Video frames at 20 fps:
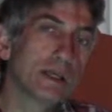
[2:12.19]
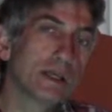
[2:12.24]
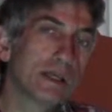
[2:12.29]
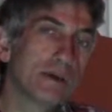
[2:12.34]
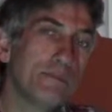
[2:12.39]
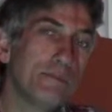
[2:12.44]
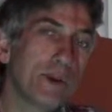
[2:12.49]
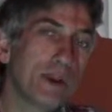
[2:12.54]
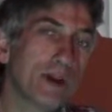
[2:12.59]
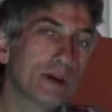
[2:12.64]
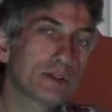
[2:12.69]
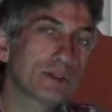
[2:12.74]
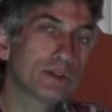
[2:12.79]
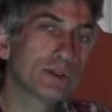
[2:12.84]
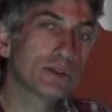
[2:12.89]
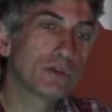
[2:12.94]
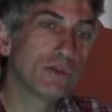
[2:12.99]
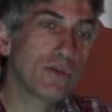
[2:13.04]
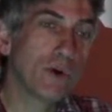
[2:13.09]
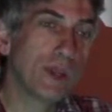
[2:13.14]
compared
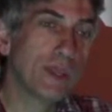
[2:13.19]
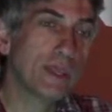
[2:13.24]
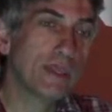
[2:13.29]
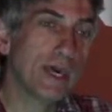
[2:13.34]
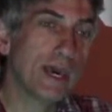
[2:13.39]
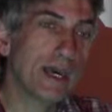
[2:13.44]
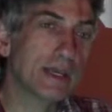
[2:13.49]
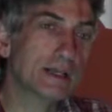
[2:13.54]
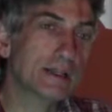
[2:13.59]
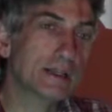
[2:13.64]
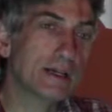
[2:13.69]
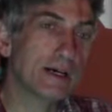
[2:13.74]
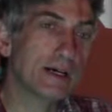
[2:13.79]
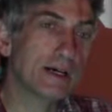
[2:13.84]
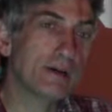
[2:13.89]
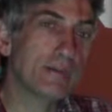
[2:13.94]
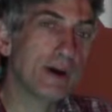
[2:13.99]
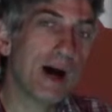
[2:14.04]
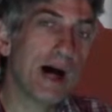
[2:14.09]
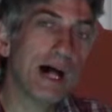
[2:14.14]
to the way that
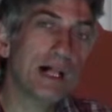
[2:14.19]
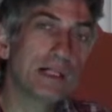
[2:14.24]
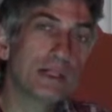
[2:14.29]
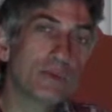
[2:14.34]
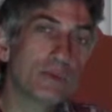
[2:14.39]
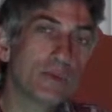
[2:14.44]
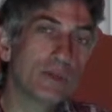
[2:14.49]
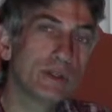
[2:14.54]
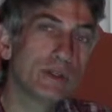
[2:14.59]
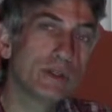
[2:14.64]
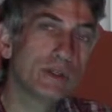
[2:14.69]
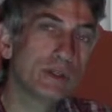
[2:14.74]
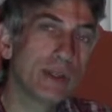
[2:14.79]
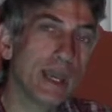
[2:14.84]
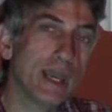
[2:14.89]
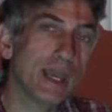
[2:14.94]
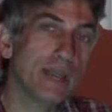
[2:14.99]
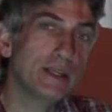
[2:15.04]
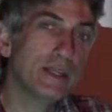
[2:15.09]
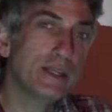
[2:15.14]
Hollywood
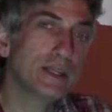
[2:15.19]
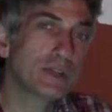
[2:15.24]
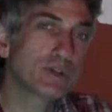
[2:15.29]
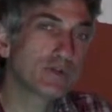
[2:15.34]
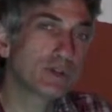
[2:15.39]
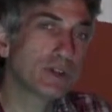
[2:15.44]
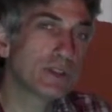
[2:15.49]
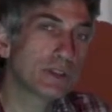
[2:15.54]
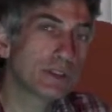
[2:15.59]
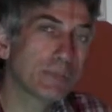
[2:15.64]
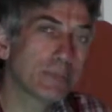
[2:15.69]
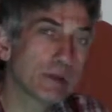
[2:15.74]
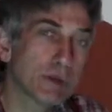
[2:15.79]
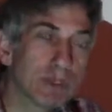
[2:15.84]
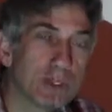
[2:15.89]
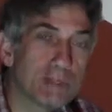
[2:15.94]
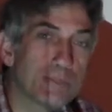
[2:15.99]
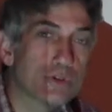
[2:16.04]
and history typically